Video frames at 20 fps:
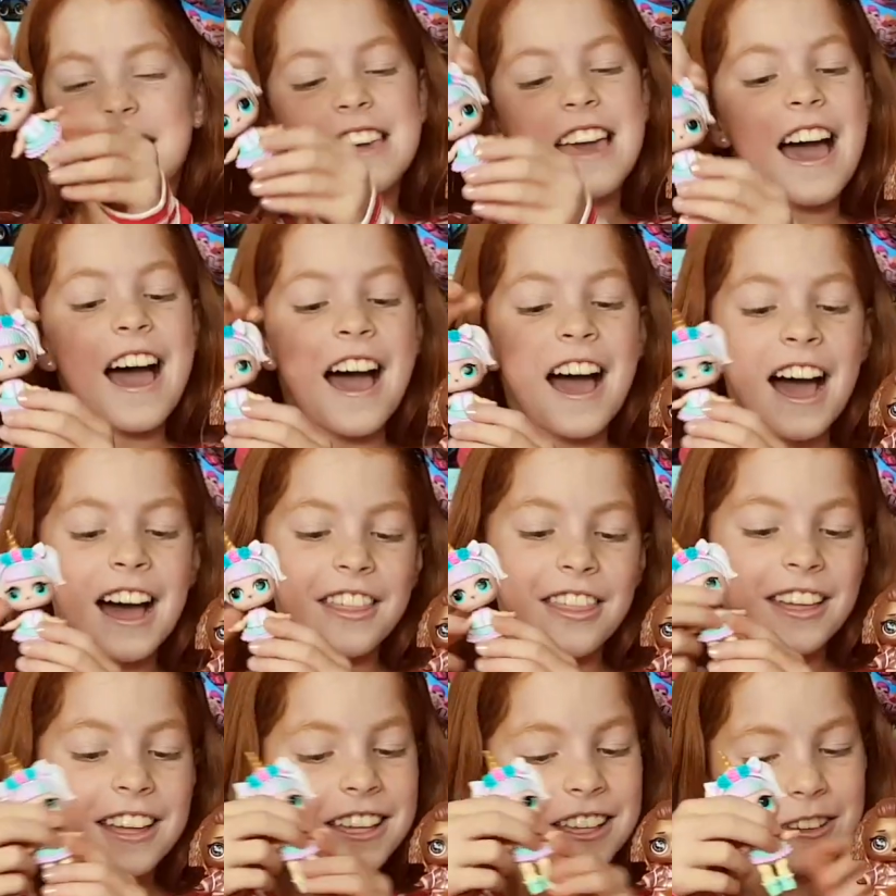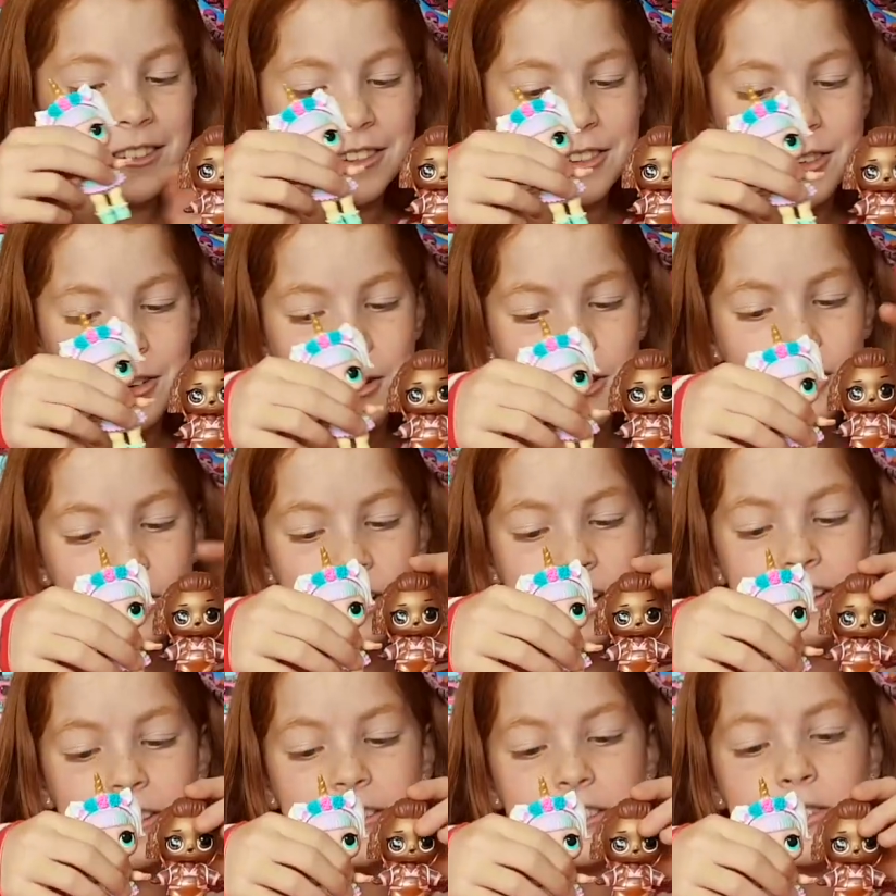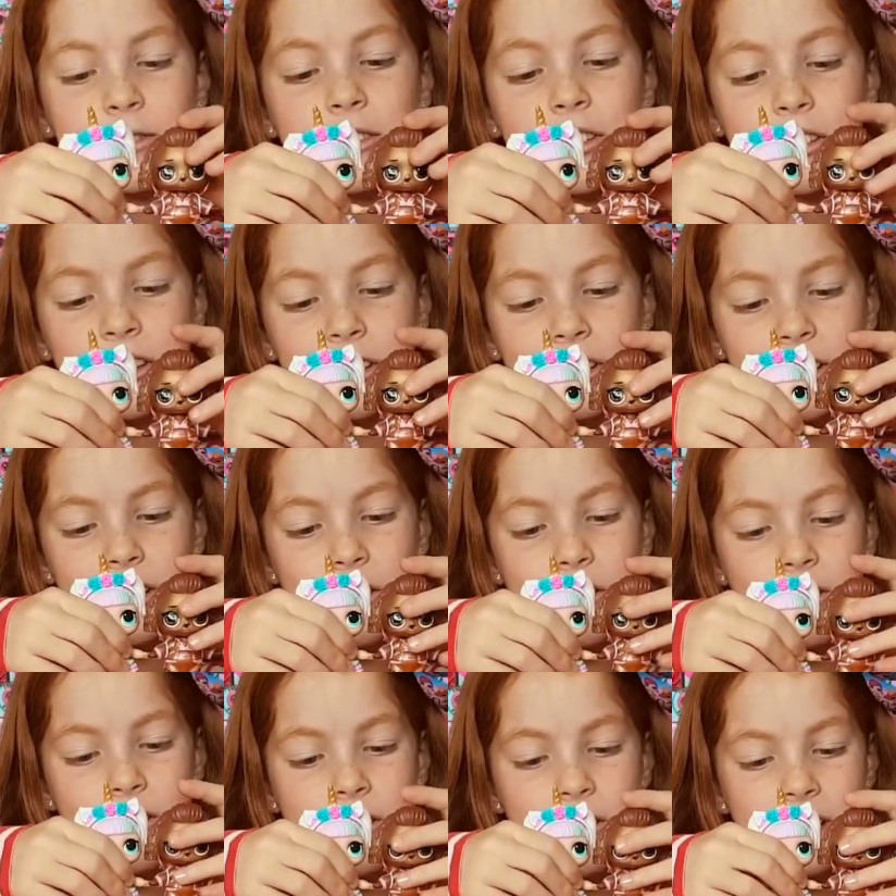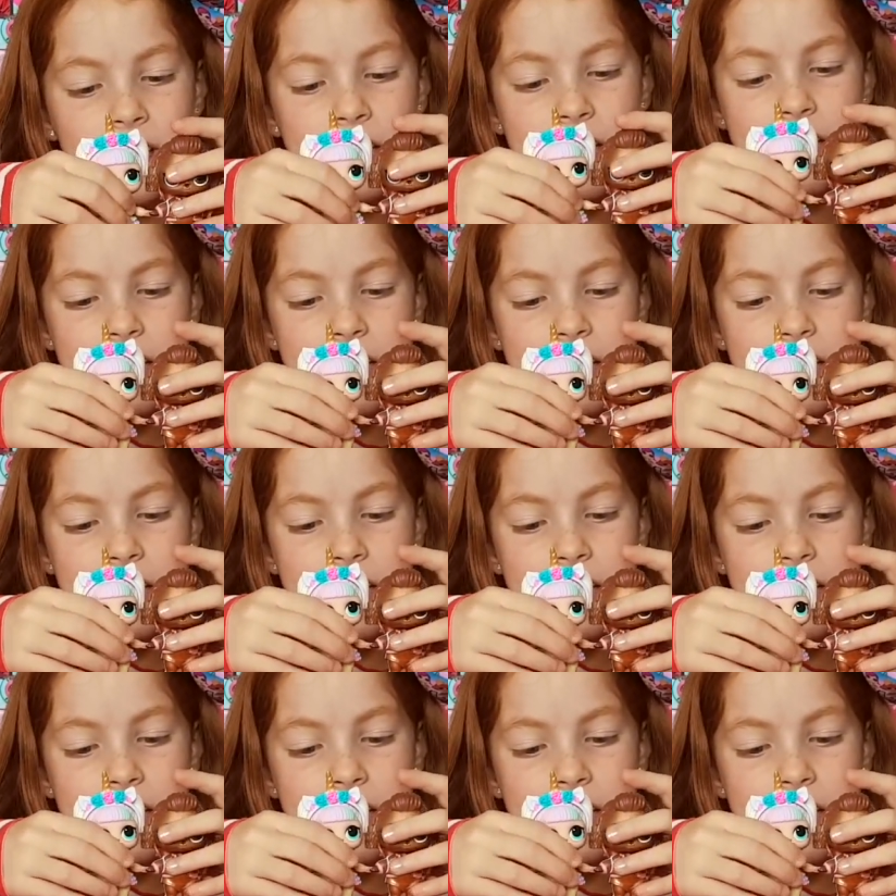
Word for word: Yeah, I think unicorn is. Unicorn.